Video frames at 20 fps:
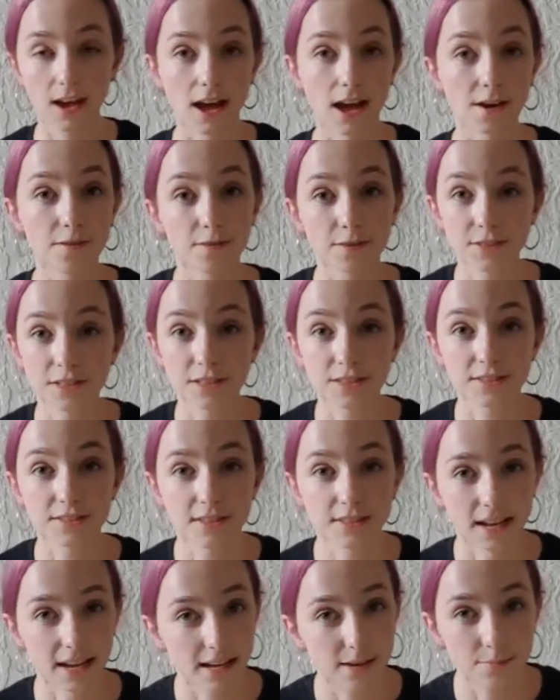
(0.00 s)
I'm going to use
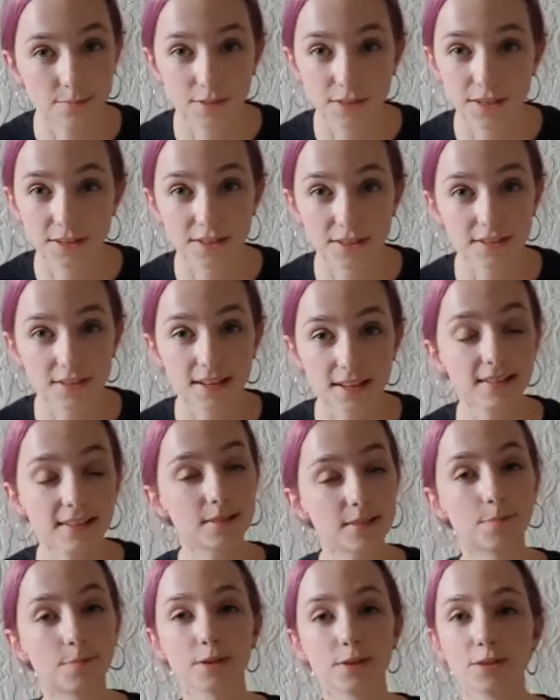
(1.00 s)
tape to do
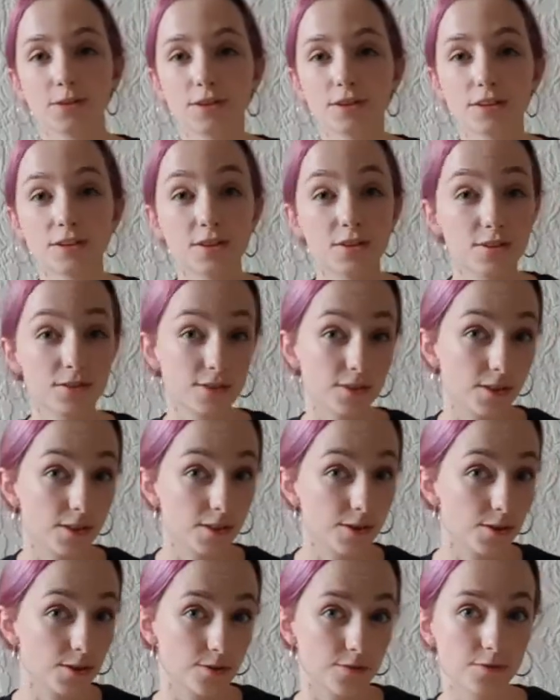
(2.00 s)
this, but you can use glue
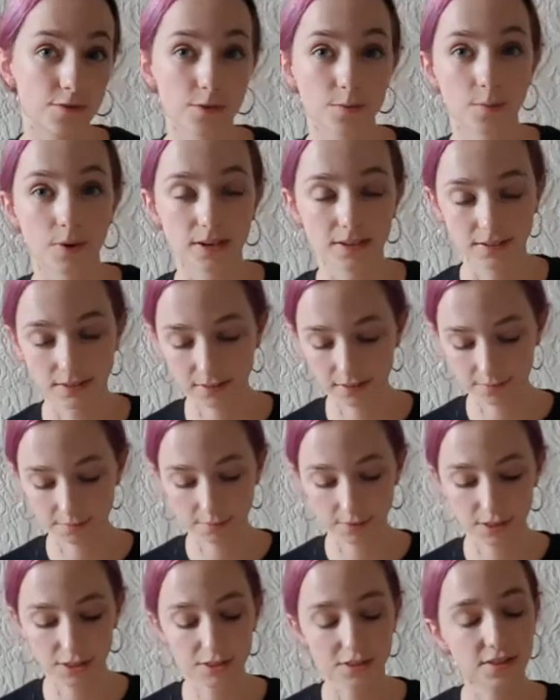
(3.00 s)
if you want.
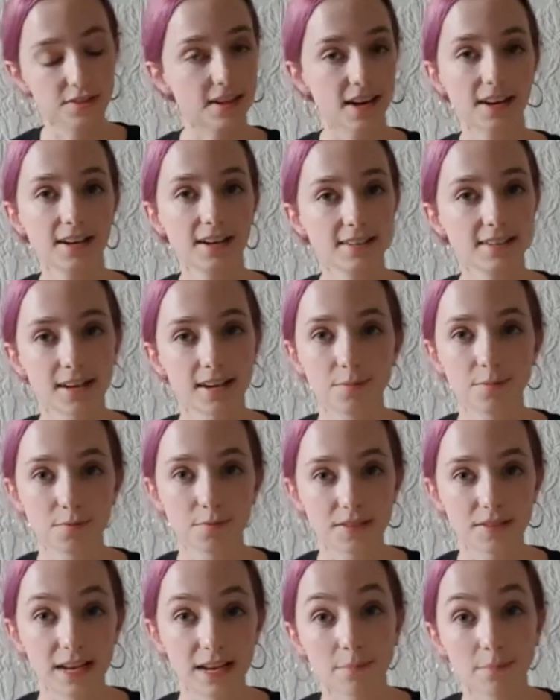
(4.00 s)
You could use any type of
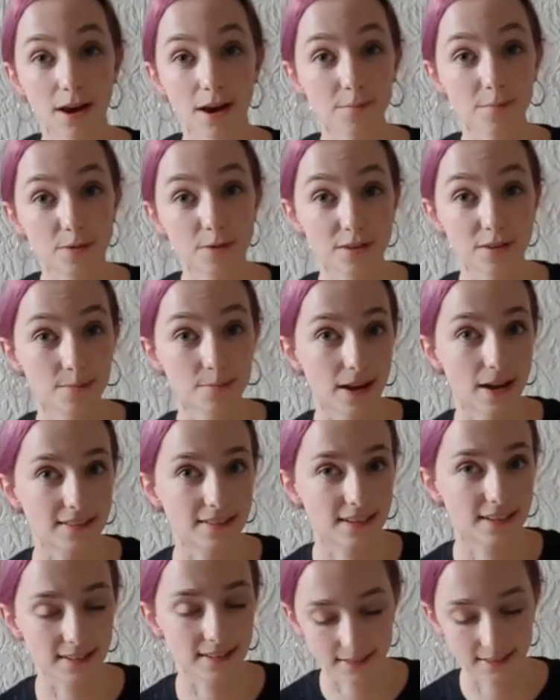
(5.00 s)
tape, I'm using
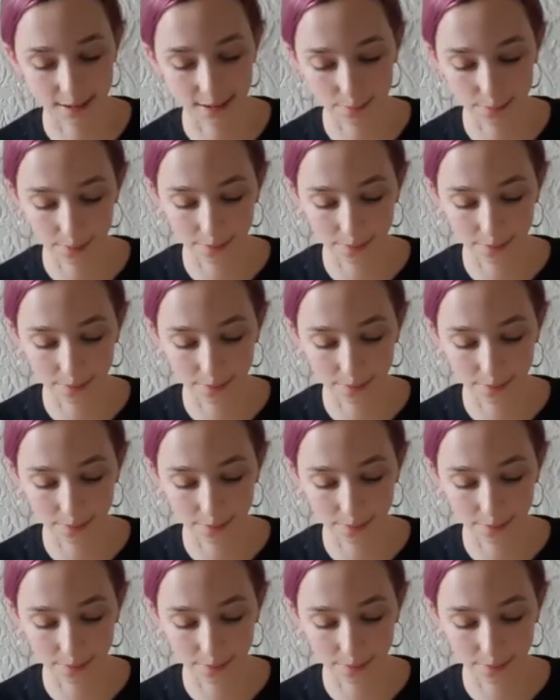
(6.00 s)
masking tape.